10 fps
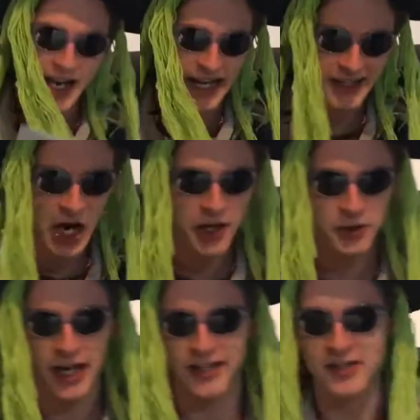In
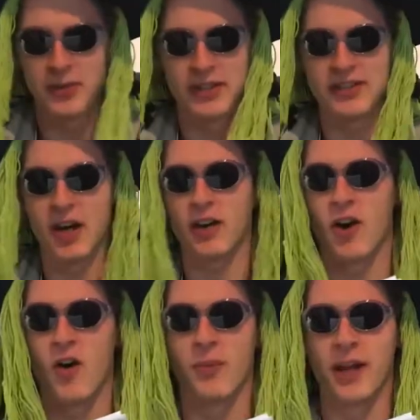contrast to his dark
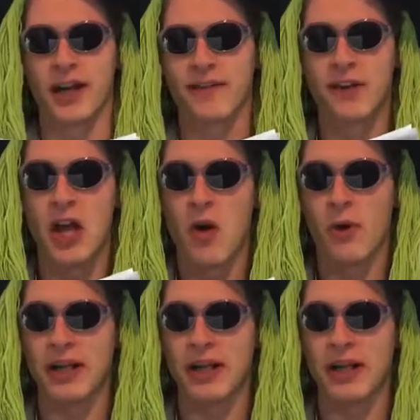home life, when